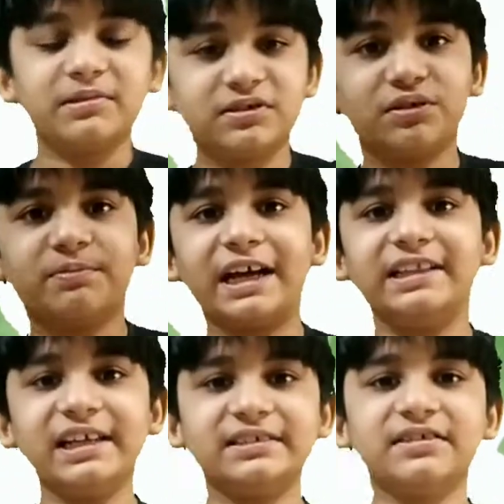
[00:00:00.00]
So by
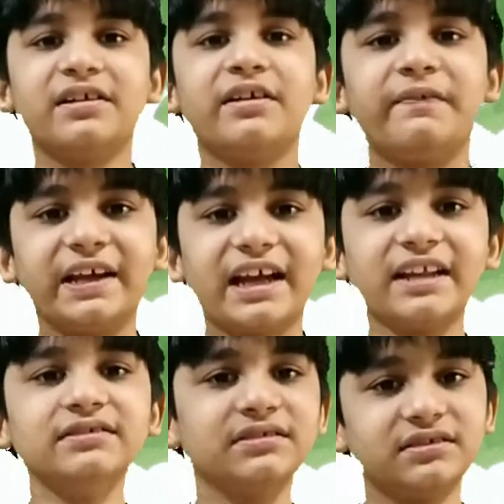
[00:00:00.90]
this we
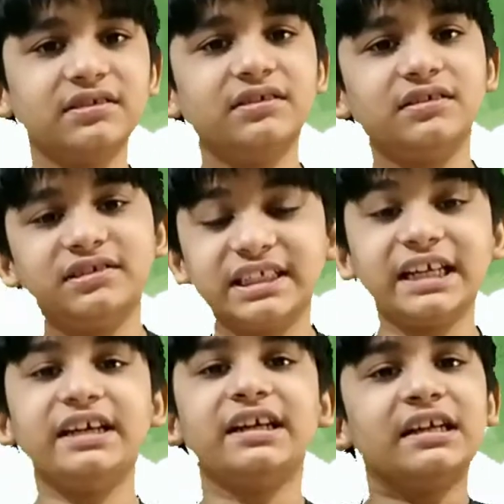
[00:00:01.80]
can
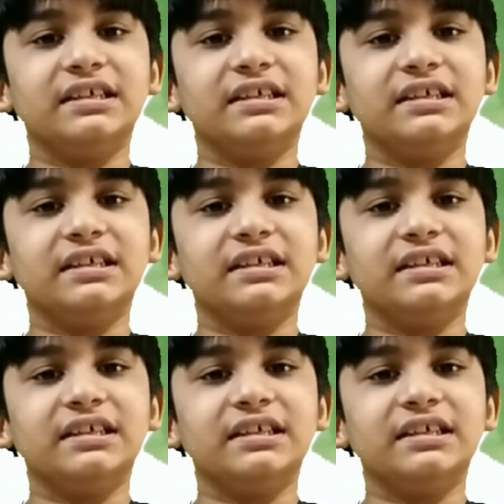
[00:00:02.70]
see